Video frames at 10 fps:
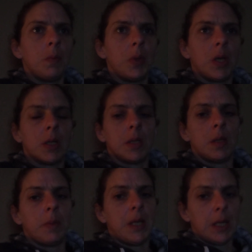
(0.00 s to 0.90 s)
Because in
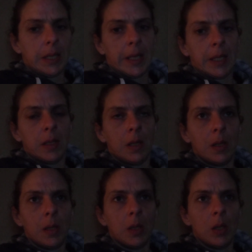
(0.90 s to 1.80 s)
the beginning,
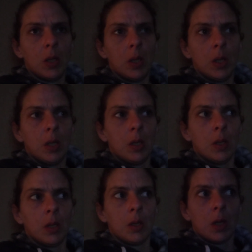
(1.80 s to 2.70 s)

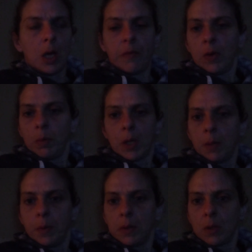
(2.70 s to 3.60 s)
everybody
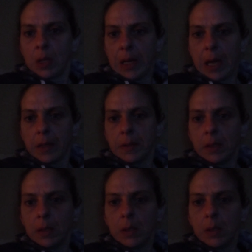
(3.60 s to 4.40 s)
puts on an act.